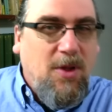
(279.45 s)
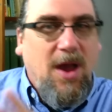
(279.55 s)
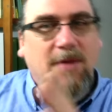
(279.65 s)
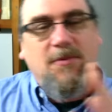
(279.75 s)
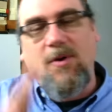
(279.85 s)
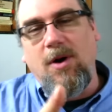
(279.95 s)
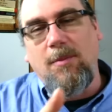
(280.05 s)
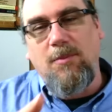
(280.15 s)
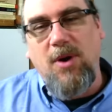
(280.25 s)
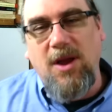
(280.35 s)

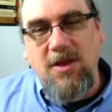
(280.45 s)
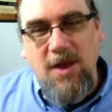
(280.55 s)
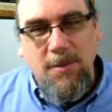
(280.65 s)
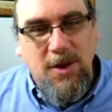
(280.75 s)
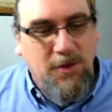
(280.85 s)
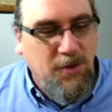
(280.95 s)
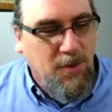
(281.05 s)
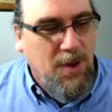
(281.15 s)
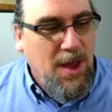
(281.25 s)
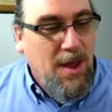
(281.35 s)
platform, bringing them into